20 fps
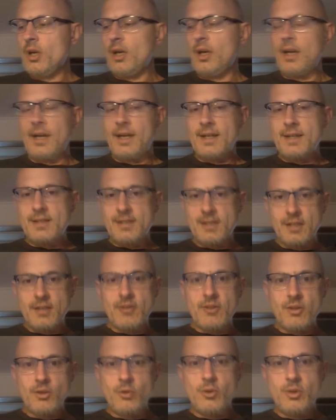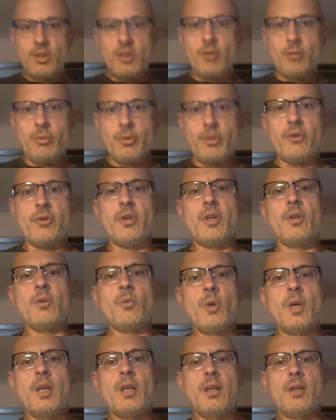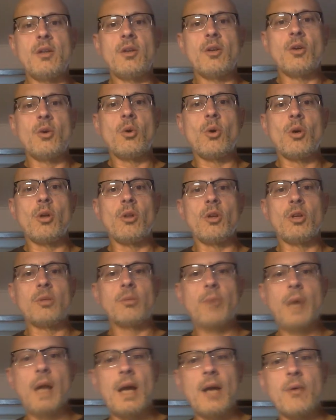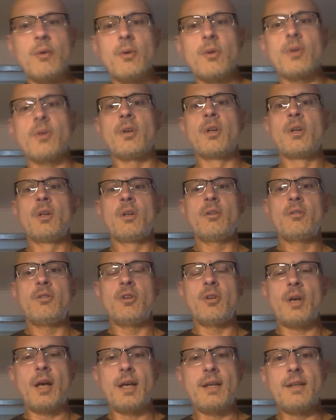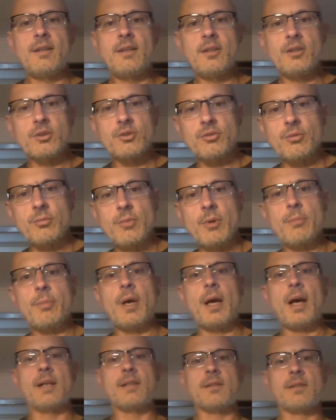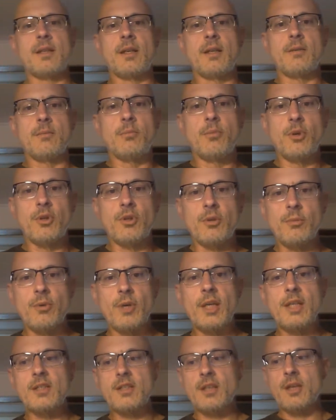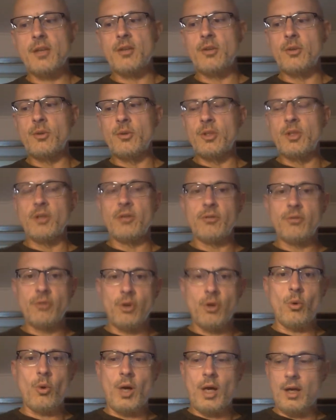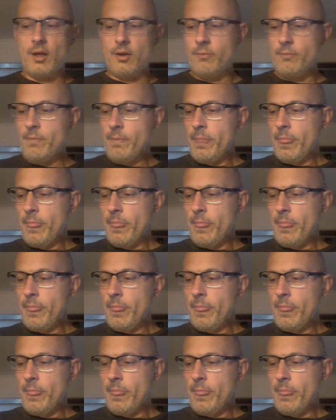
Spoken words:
as in the New Deal period when the court looked backward to ideals from the past and put the brakes on the New Deal for a while